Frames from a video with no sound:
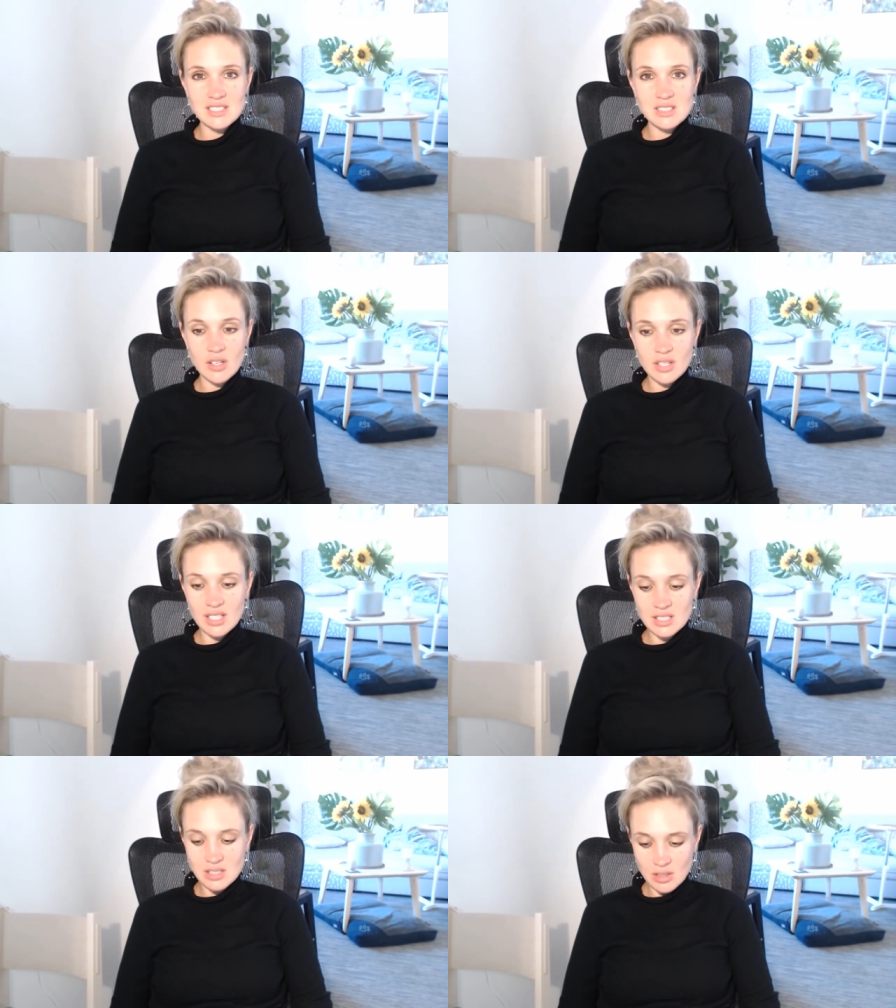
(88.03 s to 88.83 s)
It's
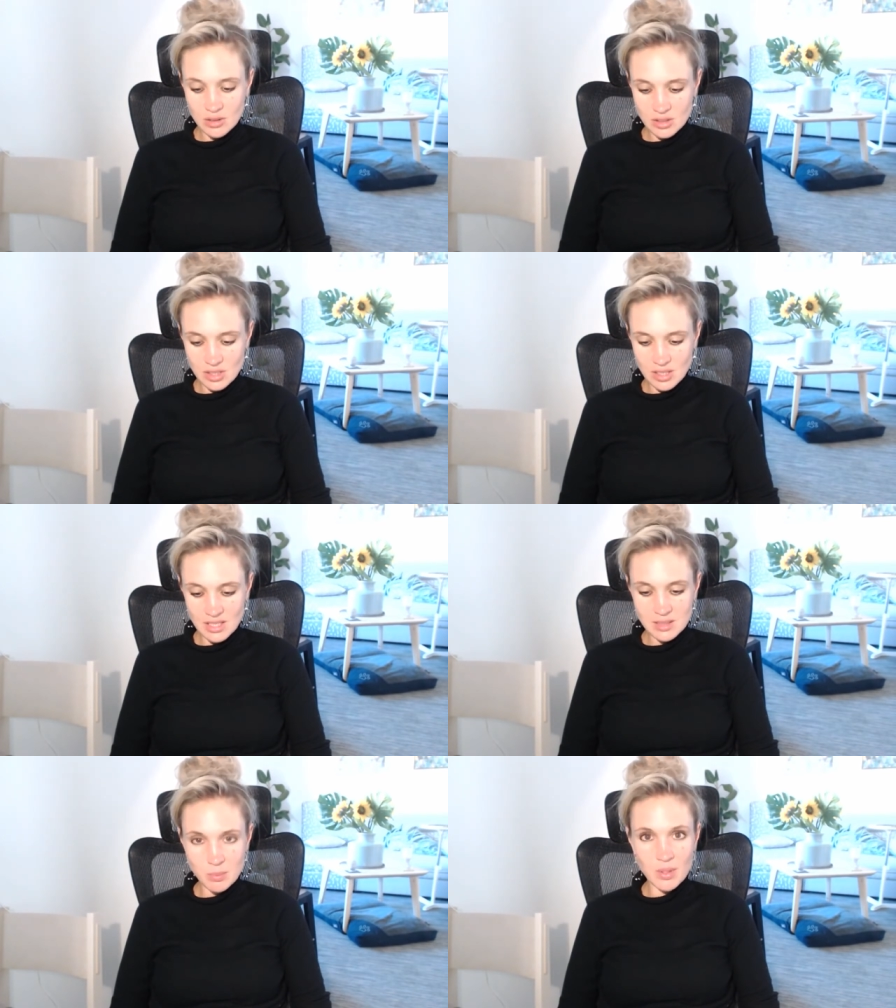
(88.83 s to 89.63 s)
not the exclusion
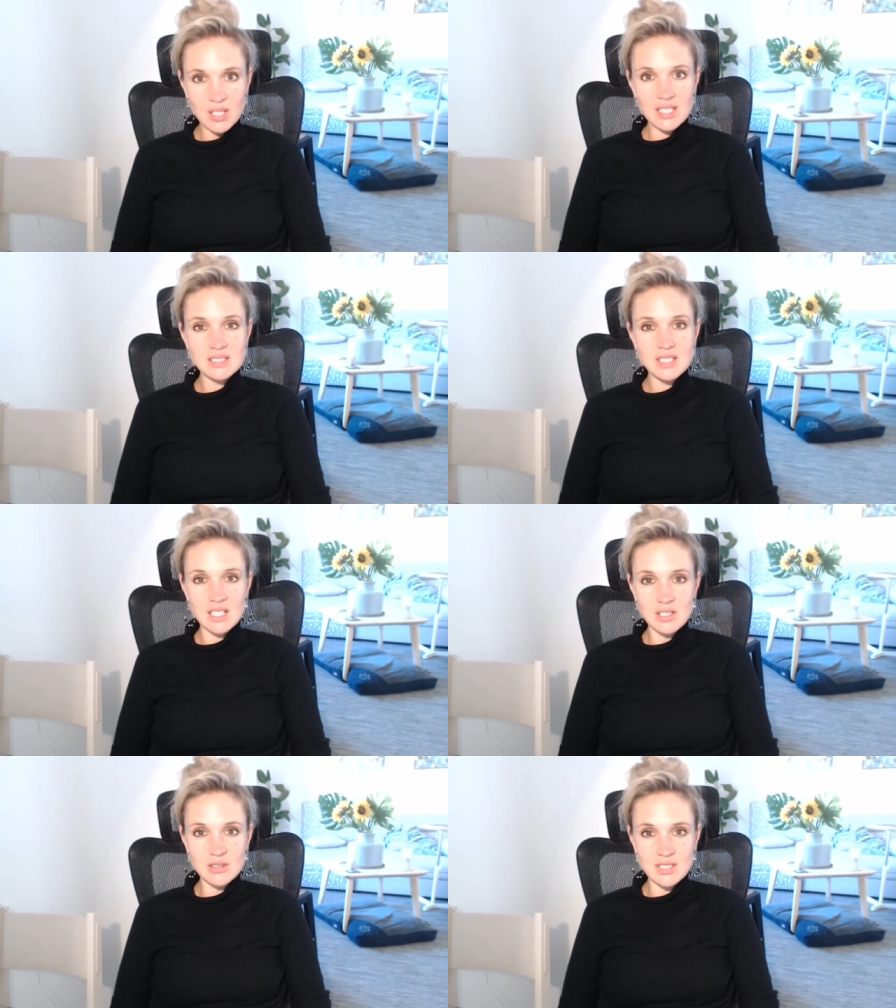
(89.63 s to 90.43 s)
that this body is
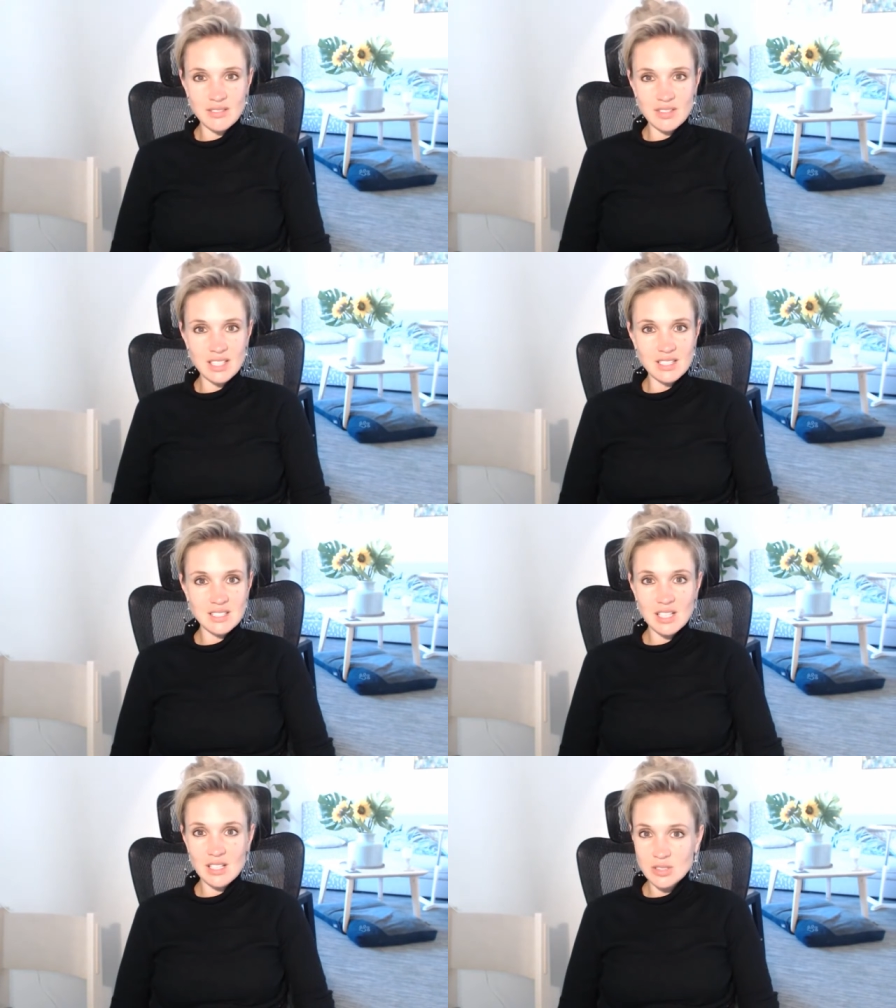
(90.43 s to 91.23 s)
going to lose everything.
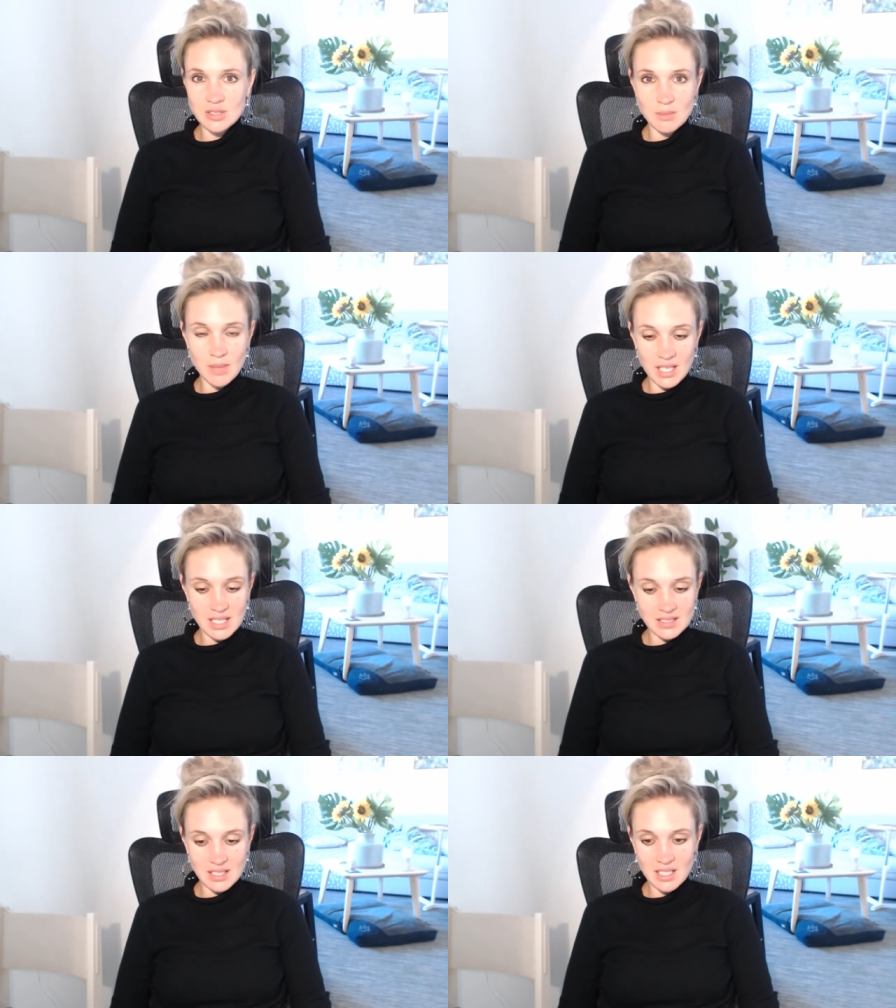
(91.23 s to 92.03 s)
It's going to lose
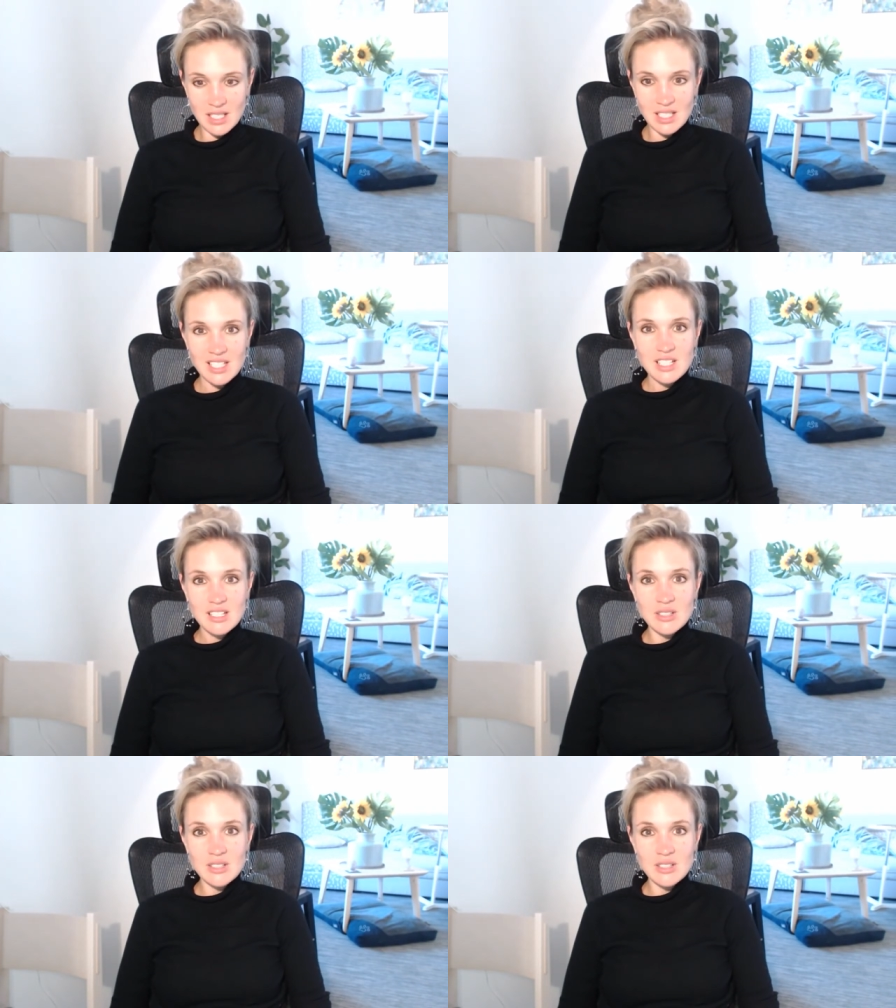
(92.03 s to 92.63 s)
money, it's going to